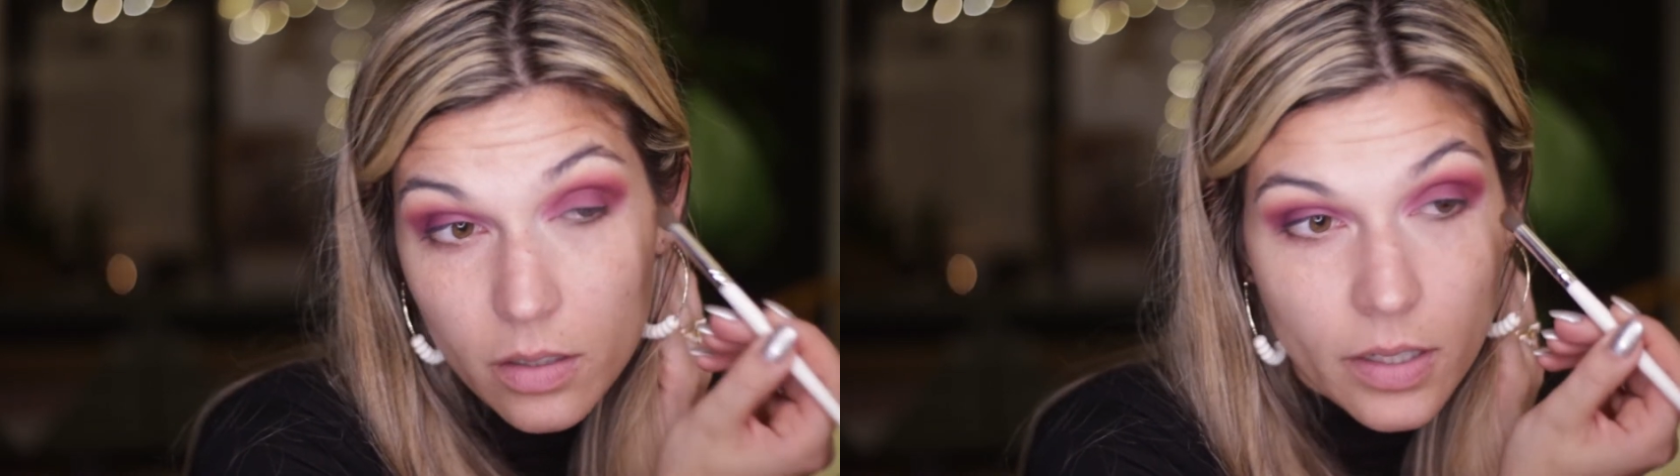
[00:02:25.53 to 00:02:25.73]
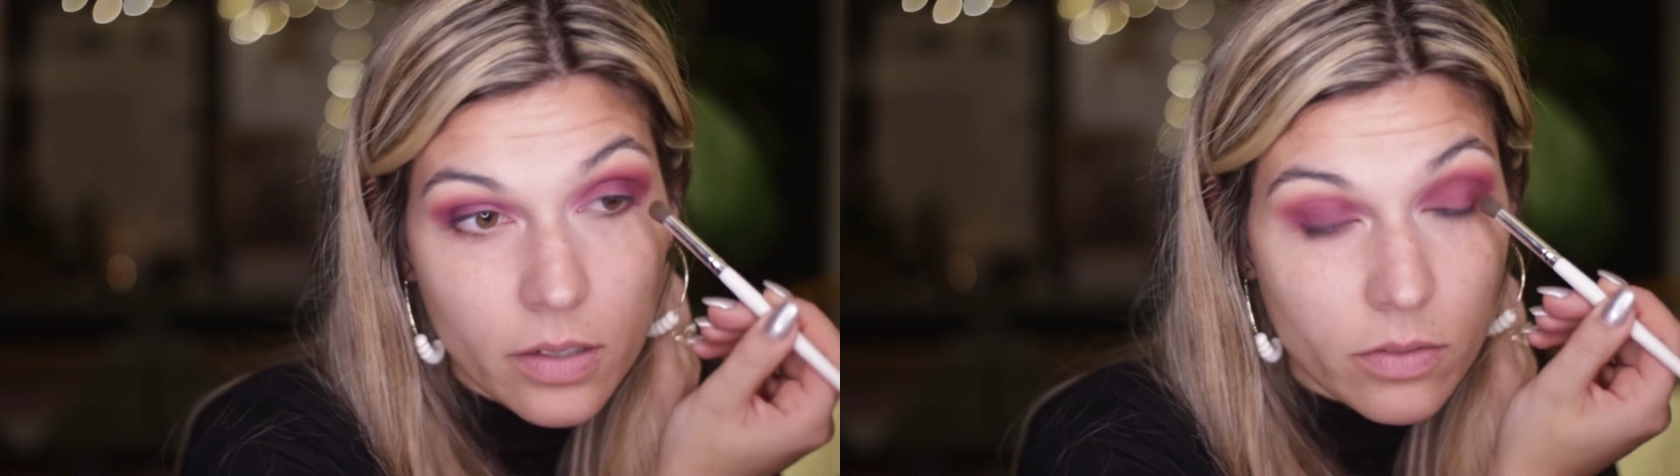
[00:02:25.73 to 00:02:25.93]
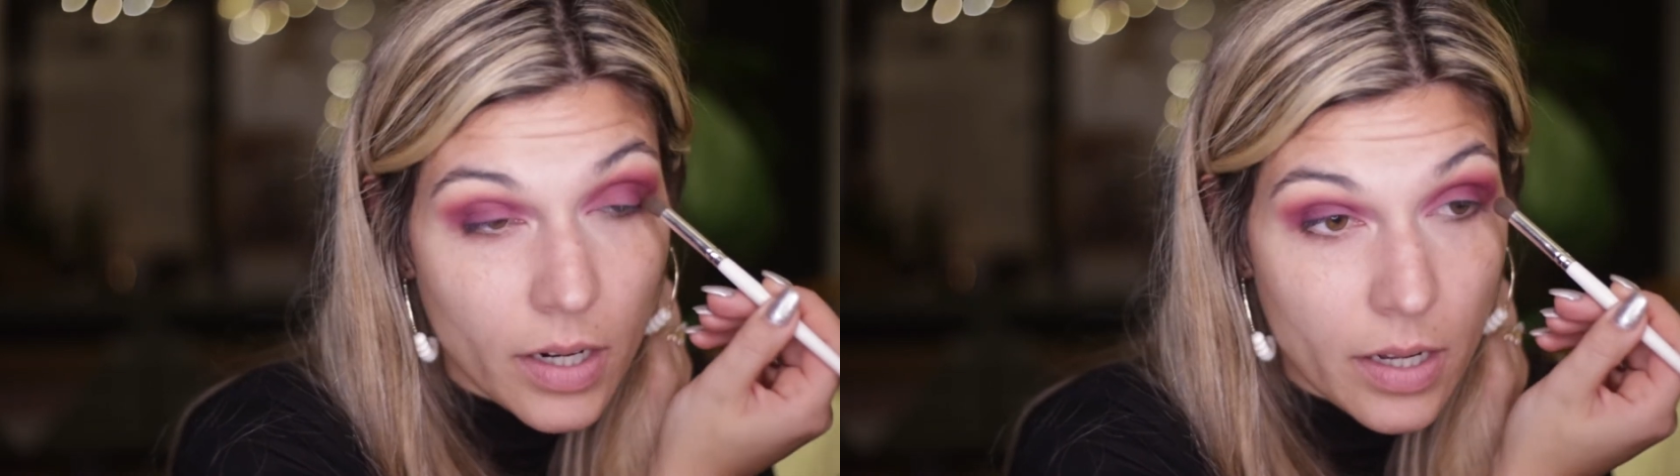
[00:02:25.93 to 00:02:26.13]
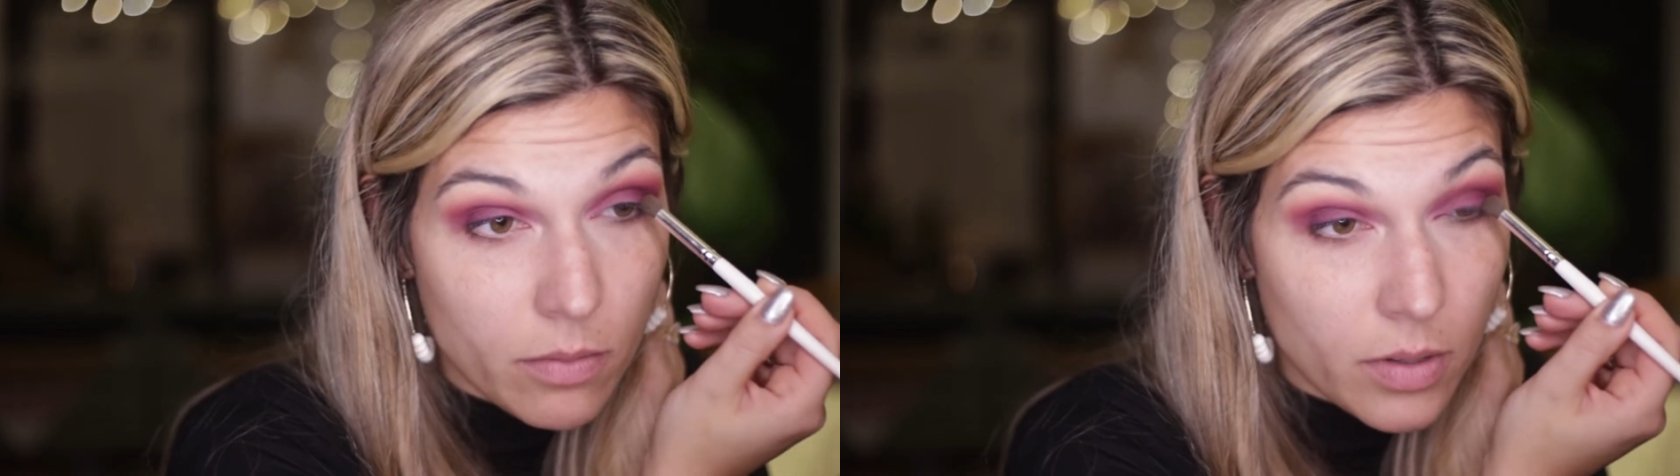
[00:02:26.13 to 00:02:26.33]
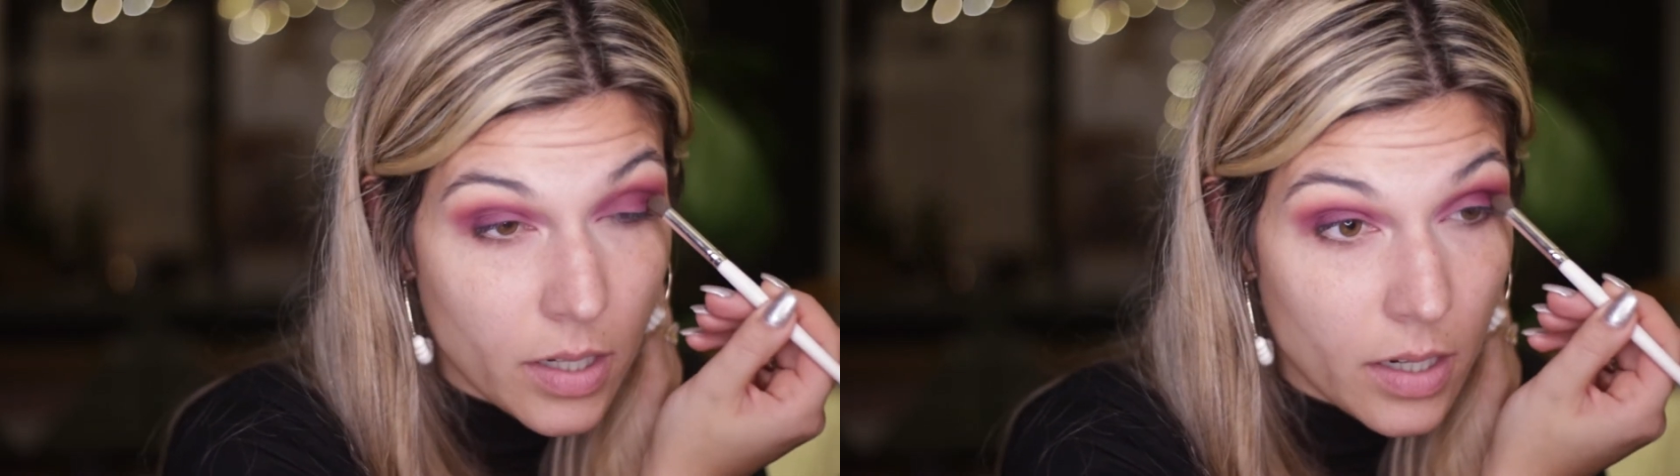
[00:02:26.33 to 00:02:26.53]
like right
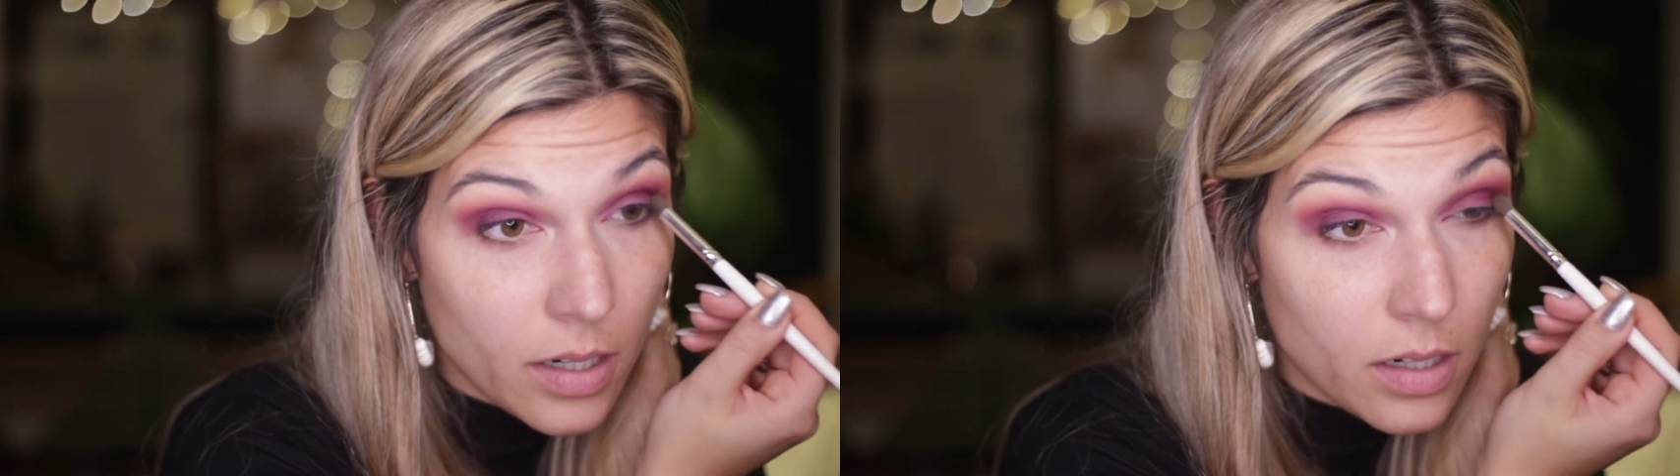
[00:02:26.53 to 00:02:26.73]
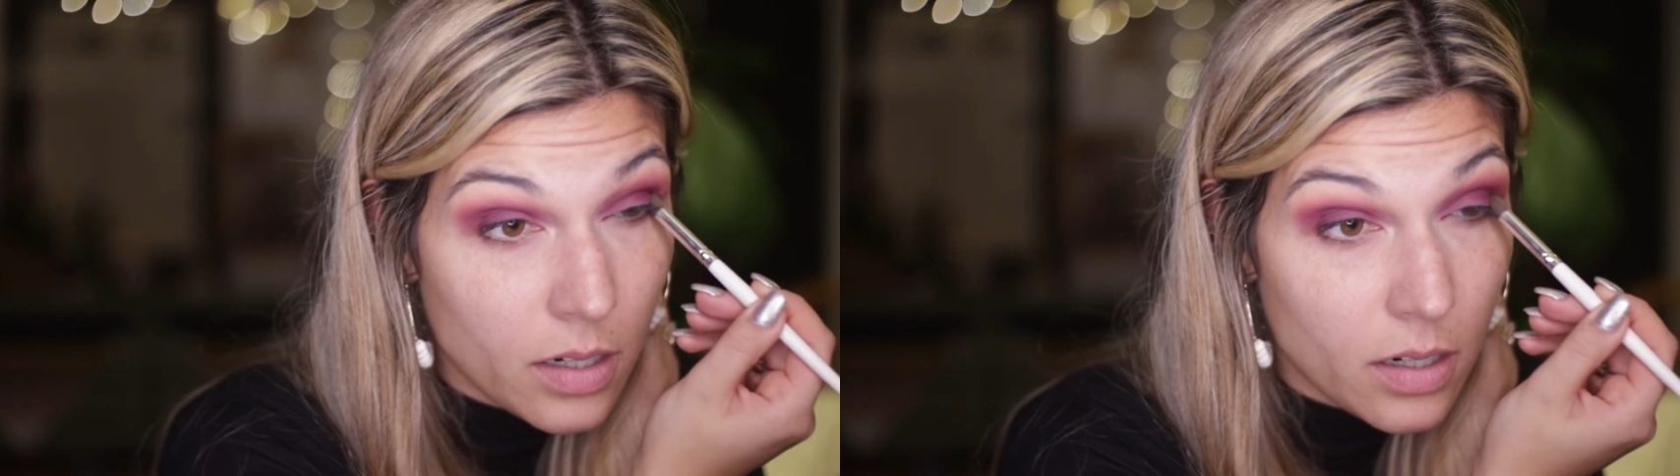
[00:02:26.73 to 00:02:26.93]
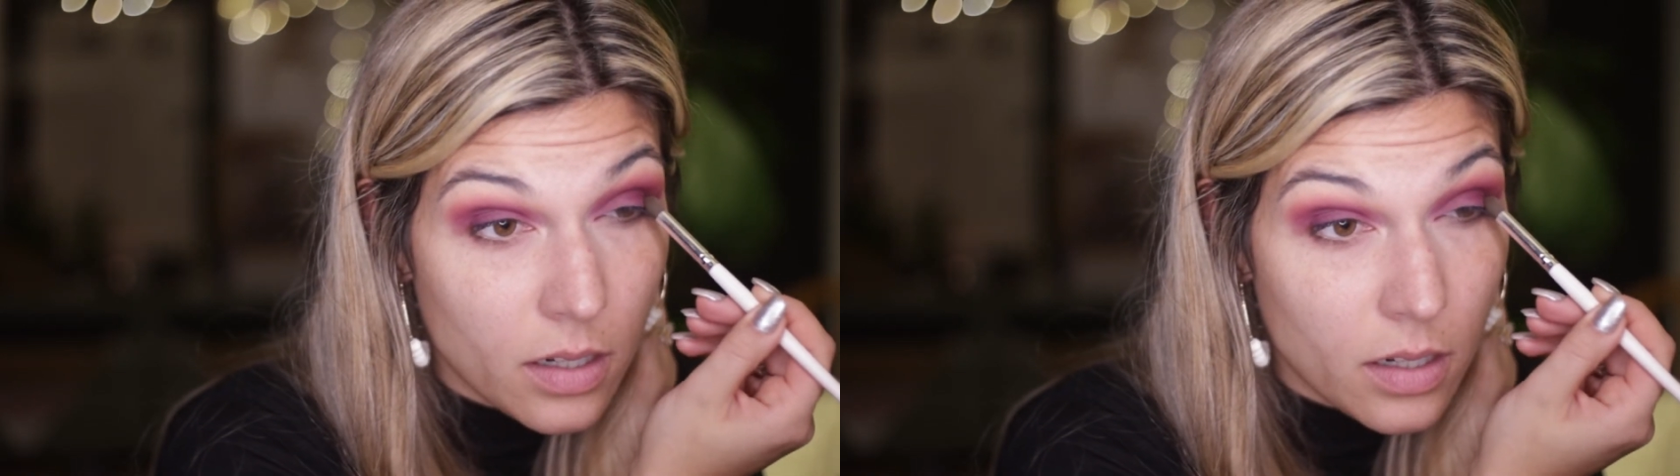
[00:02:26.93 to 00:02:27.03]
where